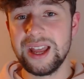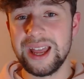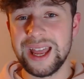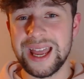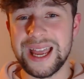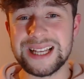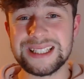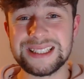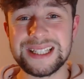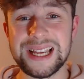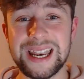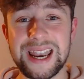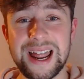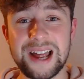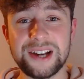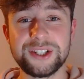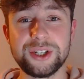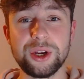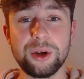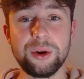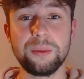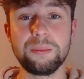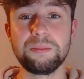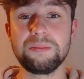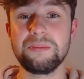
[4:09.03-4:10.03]
Is
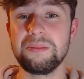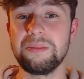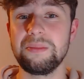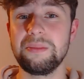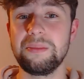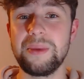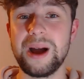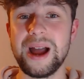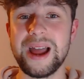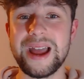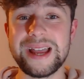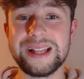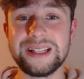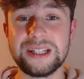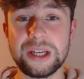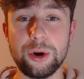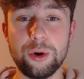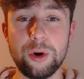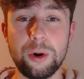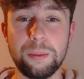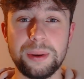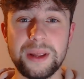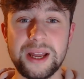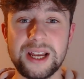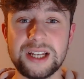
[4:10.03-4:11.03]
Iheanacho my ideal
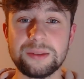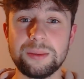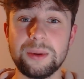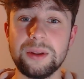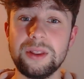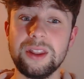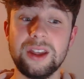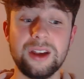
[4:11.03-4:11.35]
replacement?